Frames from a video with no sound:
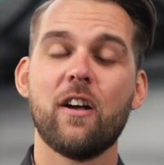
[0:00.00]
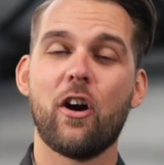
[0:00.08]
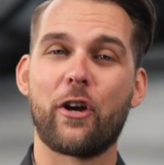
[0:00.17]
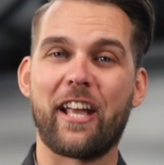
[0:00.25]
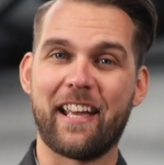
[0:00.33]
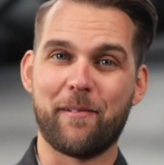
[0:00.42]

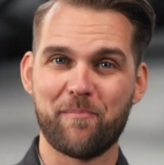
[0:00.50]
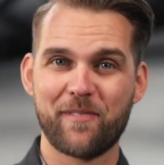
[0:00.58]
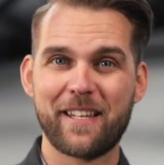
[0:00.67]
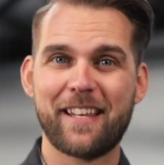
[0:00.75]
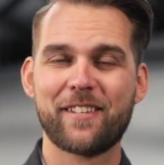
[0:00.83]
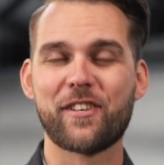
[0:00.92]
Okay,
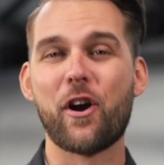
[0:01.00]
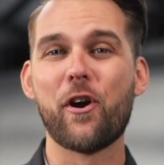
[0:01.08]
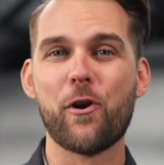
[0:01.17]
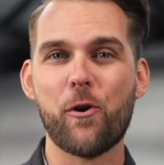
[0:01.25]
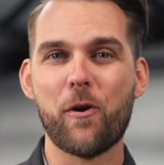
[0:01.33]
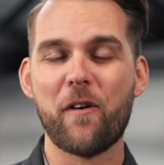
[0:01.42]

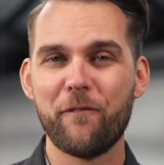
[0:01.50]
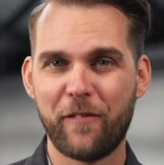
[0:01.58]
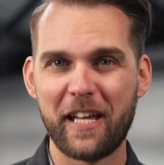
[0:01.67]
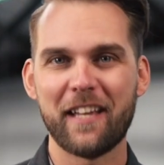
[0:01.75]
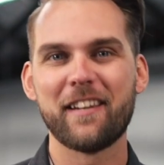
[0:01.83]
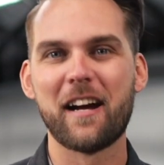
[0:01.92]
so
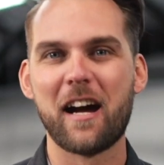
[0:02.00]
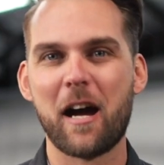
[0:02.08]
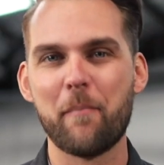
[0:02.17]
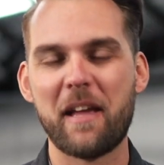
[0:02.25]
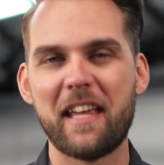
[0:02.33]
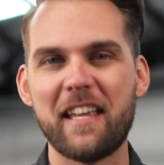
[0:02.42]

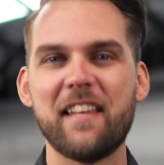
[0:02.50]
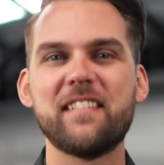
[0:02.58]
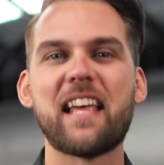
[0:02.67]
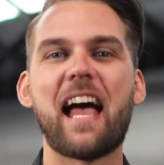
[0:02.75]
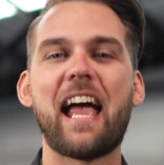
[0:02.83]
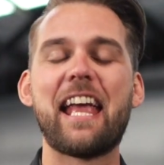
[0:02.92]
Vietnam
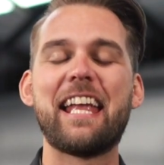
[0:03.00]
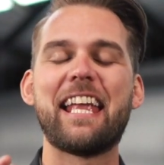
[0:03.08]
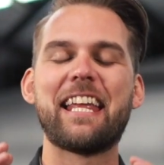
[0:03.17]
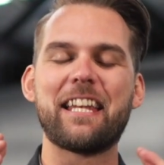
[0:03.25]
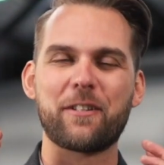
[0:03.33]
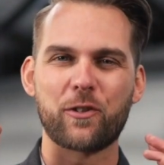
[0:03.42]
is an
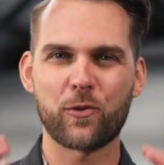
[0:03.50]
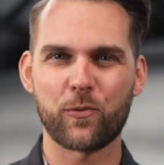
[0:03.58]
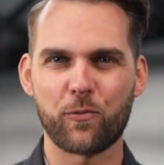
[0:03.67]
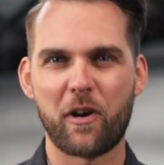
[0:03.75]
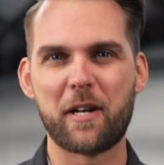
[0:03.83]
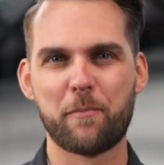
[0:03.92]

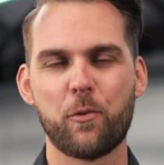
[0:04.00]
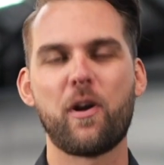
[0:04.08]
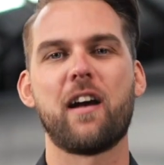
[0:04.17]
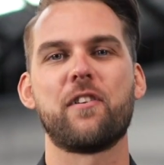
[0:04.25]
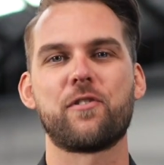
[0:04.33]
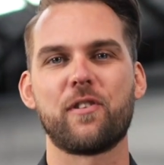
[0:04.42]
incredible
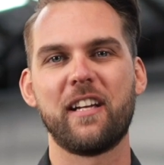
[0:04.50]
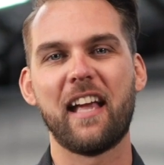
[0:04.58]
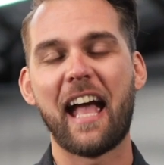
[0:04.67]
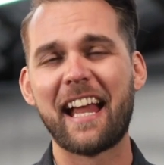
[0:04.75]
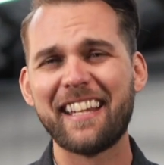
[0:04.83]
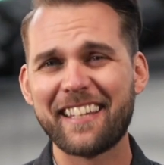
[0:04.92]
country,
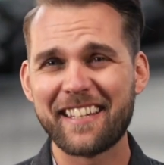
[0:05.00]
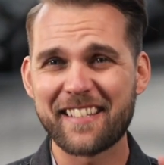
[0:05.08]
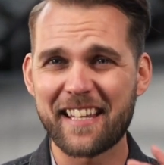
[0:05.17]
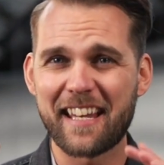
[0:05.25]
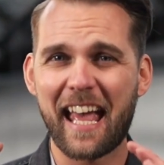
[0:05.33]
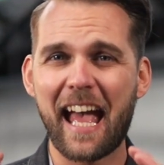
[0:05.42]
and it is
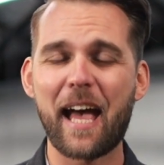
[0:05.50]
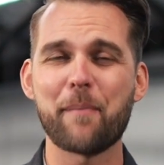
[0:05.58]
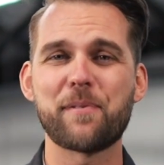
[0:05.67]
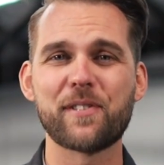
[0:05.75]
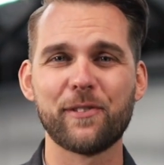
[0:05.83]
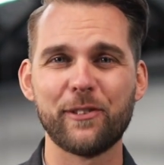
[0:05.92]
an
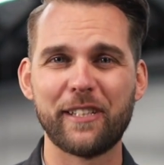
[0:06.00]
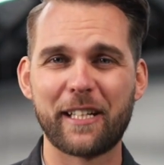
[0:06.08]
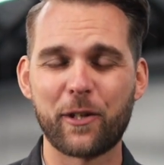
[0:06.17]
absolutely